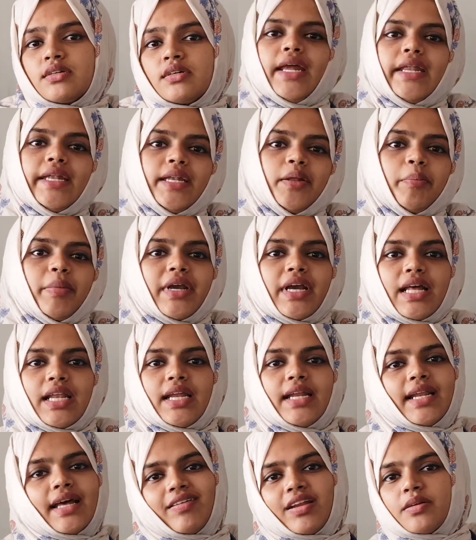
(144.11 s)
It
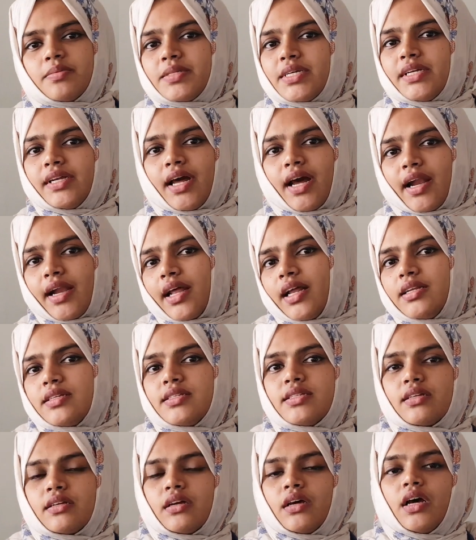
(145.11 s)
typically develops in
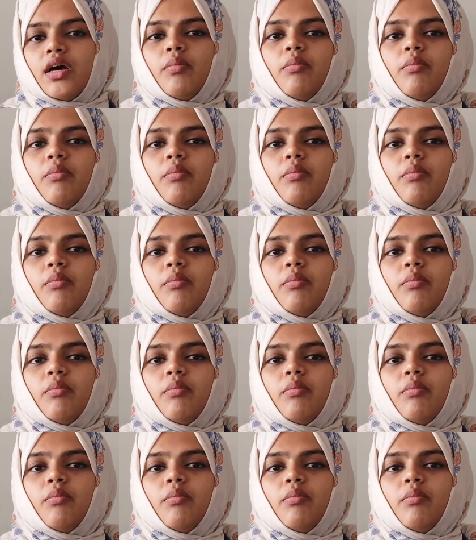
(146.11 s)
adults,